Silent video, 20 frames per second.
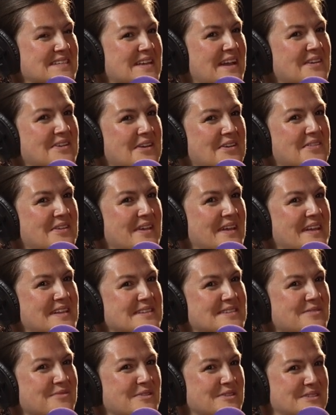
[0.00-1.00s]
And I don't think
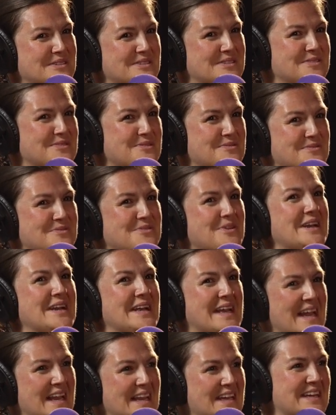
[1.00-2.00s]
it's someone just sort of trying
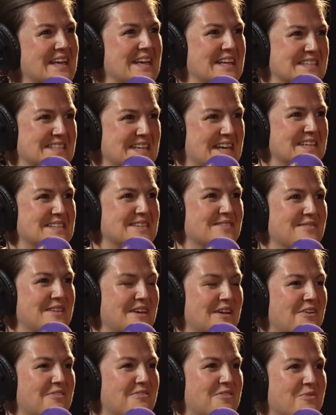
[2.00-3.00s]
to get lucky and take
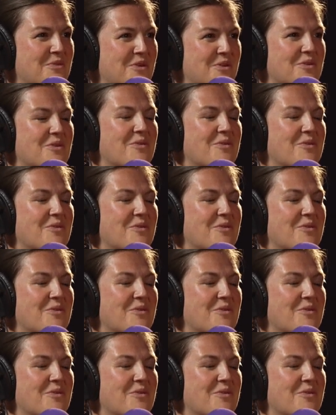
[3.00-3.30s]
something off the wall.